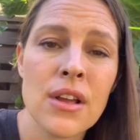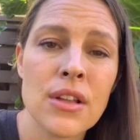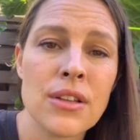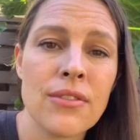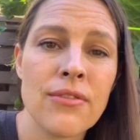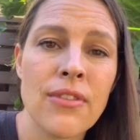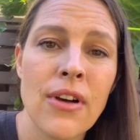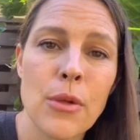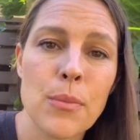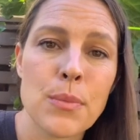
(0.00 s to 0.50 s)

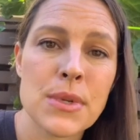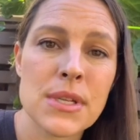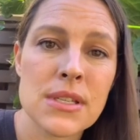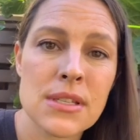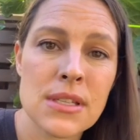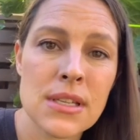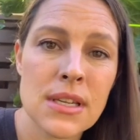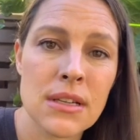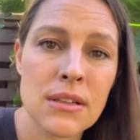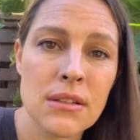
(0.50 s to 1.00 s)
developed
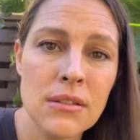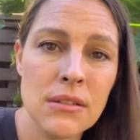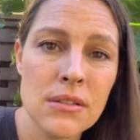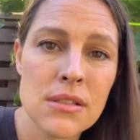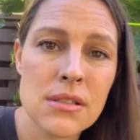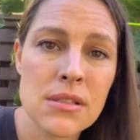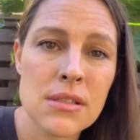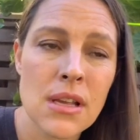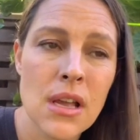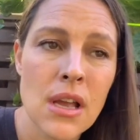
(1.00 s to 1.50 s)

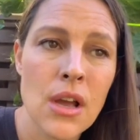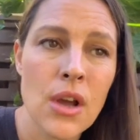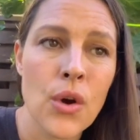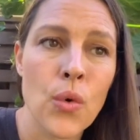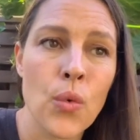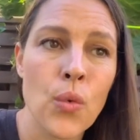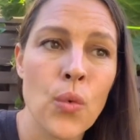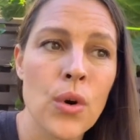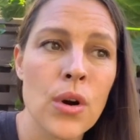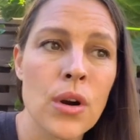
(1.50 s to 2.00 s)
skills,
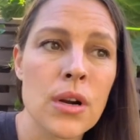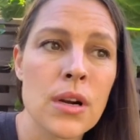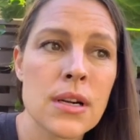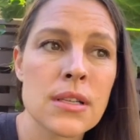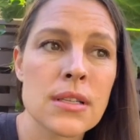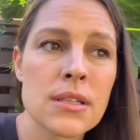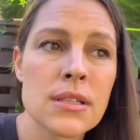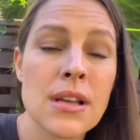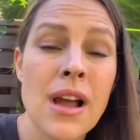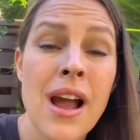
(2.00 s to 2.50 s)

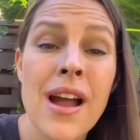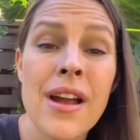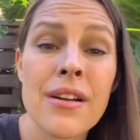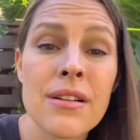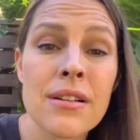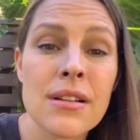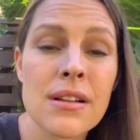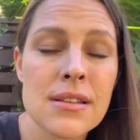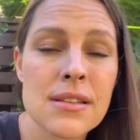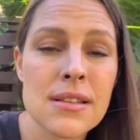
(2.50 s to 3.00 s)
worked
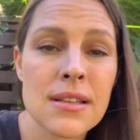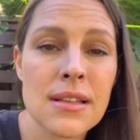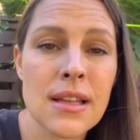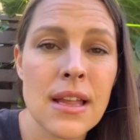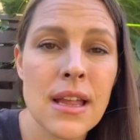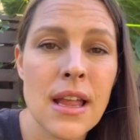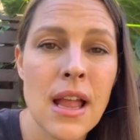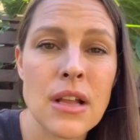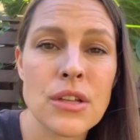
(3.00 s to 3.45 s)
tirelessly,